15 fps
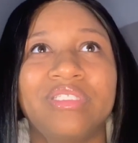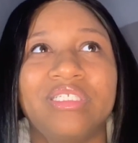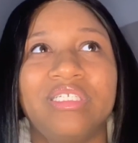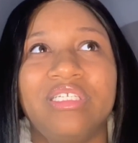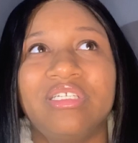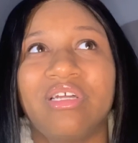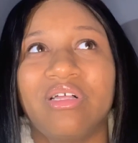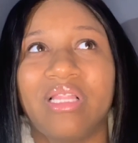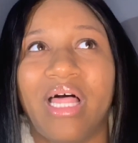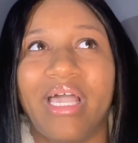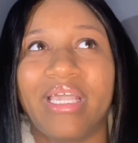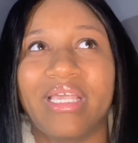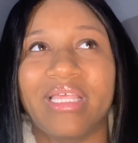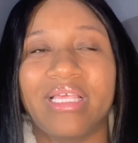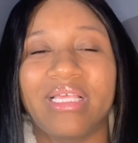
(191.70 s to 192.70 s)

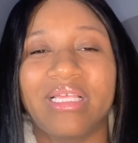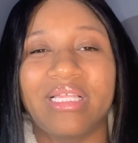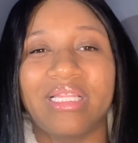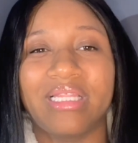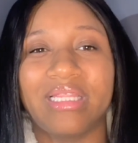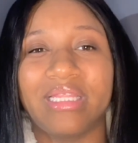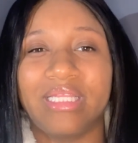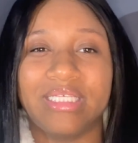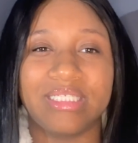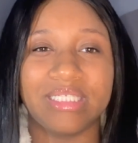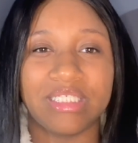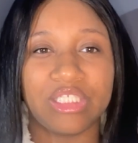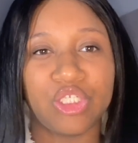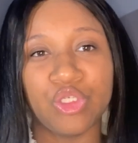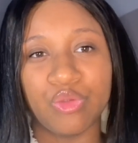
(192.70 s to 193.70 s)
like this
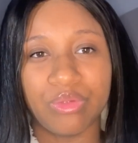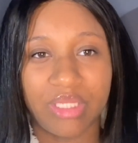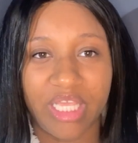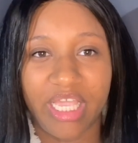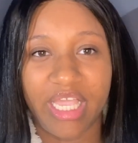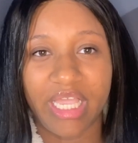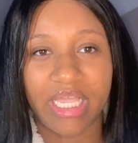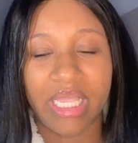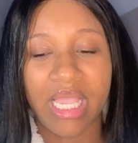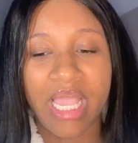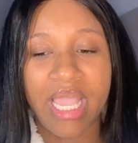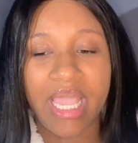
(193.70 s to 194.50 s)
is too thick.